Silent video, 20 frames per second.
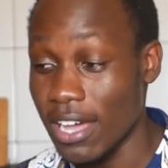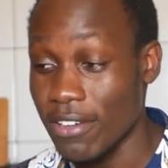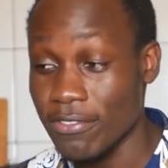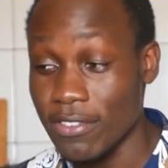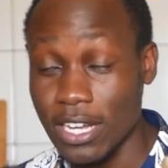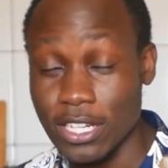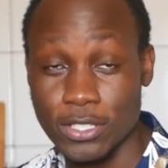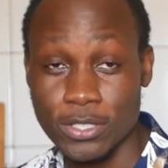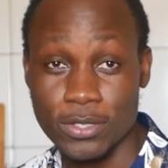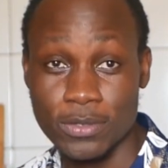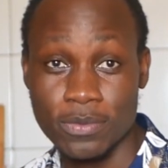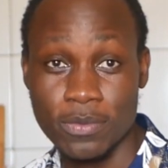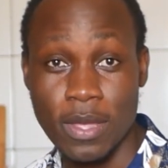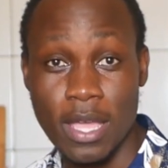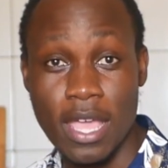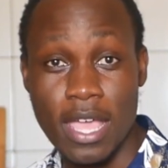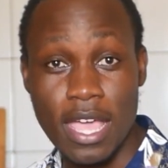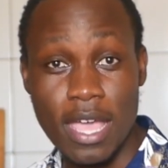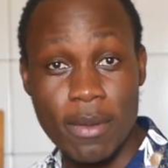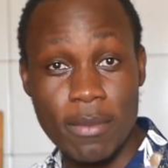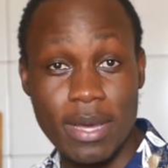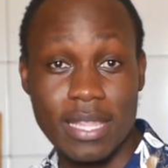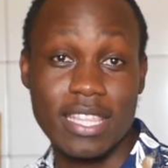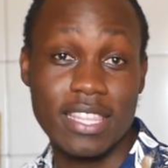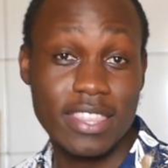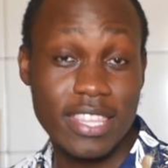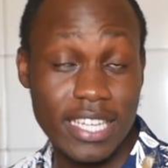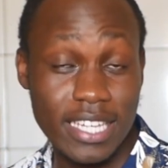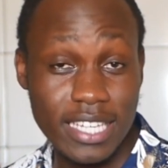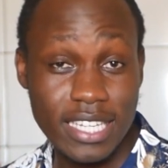function. But the
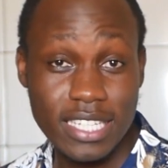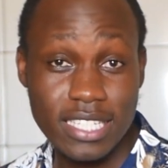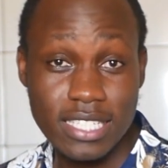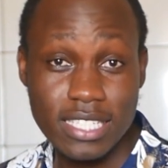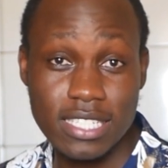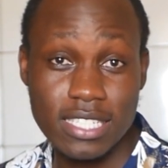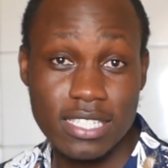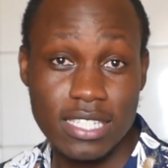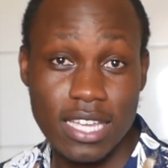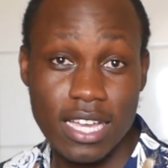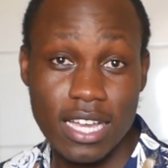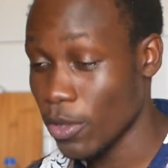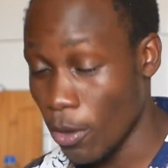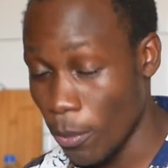thing is,